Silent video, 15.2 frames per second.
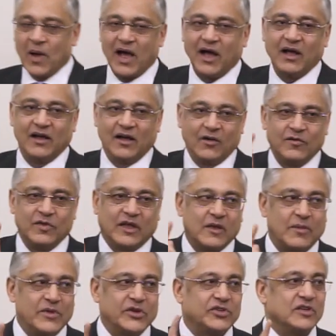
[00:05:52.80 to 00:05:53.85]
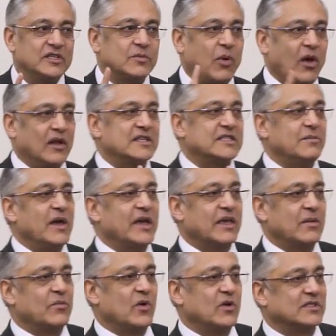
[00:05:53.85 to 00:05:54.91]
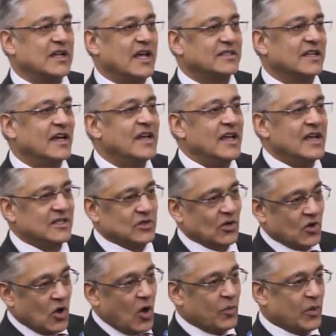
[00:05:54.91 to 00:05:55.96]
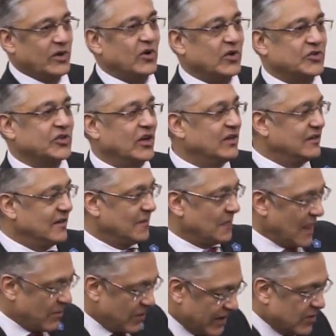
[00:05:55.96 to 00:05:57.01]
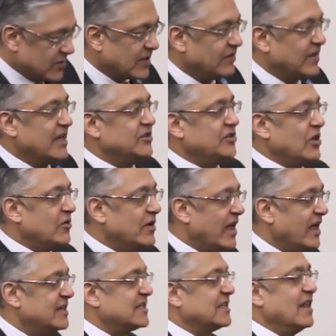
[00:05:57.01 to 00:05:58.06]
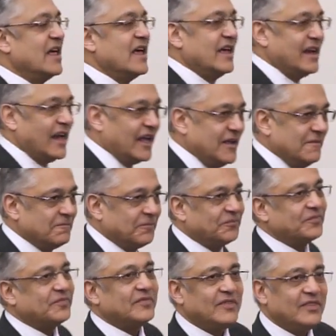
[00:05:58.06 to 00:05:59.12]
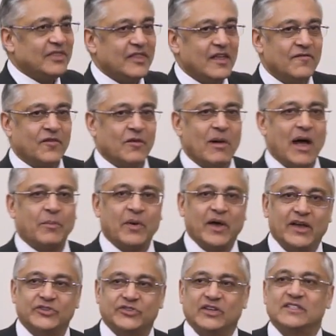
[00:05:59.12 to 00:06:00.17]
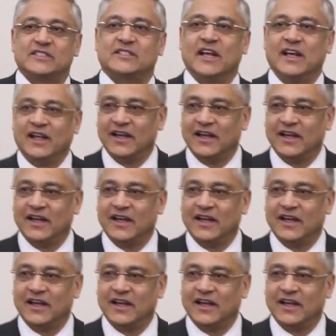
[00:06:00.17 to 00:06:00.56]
part of the Commission's policy-making process. So co-production, producing these units, learning from our patients,